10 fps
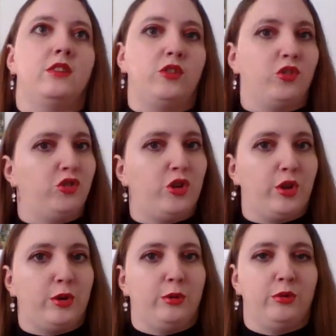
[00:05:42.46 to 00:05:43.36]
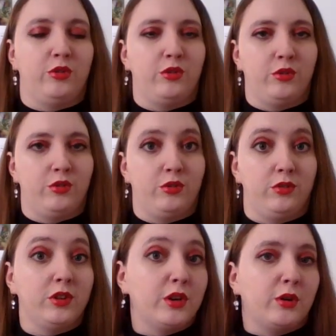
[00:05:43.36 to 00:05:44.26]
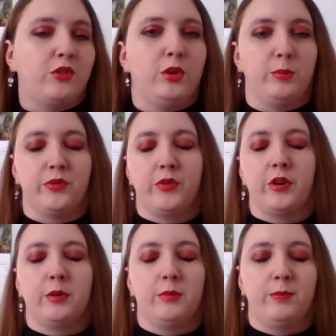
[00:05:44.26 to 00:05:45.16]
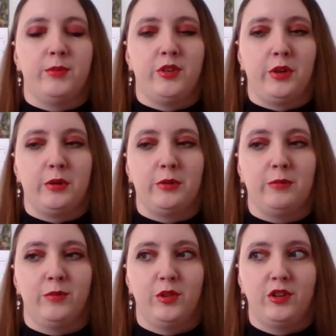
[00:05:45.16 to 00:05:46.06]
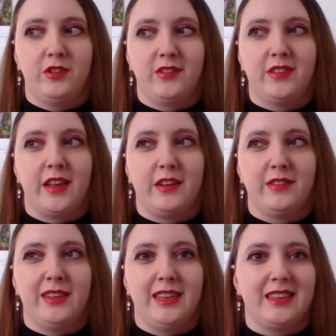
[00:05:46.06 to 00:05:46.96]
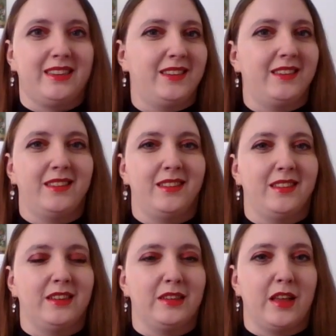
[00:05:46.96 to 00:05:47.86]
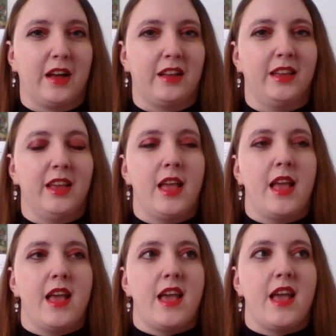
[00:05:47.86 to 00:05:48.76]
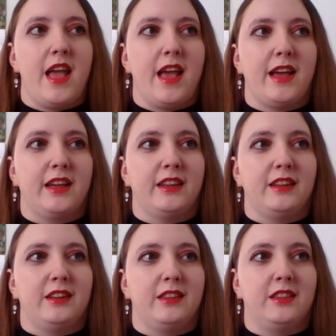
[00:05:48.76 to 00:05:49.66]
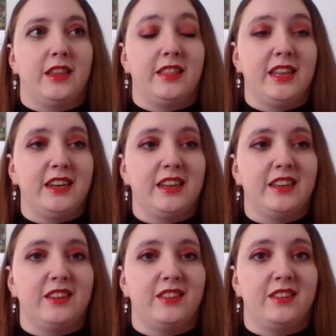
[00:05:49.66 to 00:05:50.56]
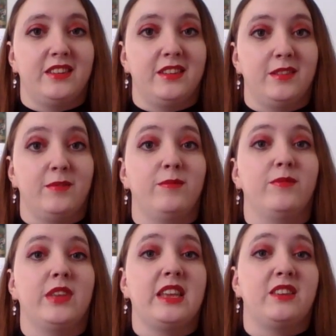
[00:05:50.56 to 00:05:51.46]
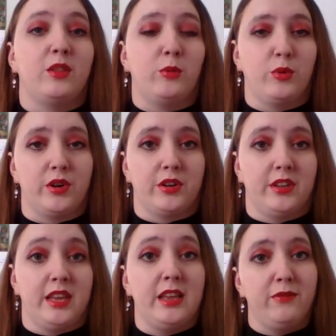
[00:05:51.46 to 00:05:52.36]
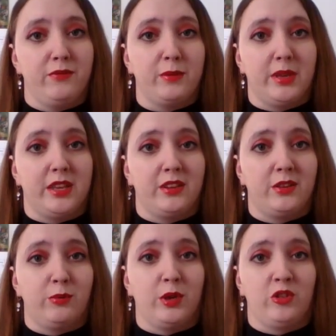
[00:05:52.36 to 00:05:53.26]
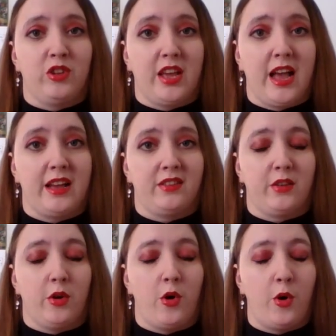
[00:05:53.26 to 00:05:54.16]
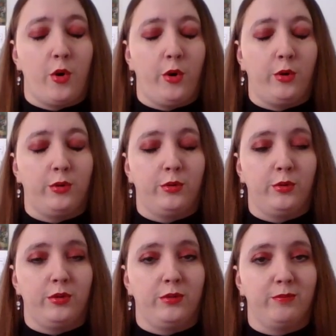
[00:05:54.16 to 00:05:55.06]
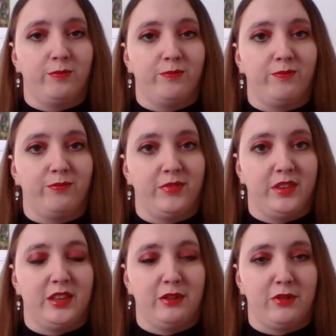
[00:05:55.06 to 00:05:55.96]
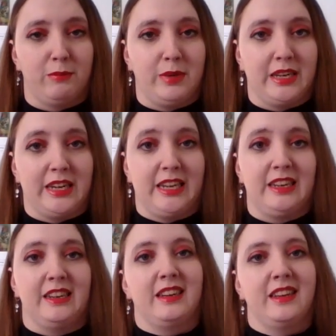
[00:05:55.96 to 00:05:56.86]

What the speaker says: show, you know, to perform. So turns out it's not. And the thing is the word infamous, which has a whole different meaning.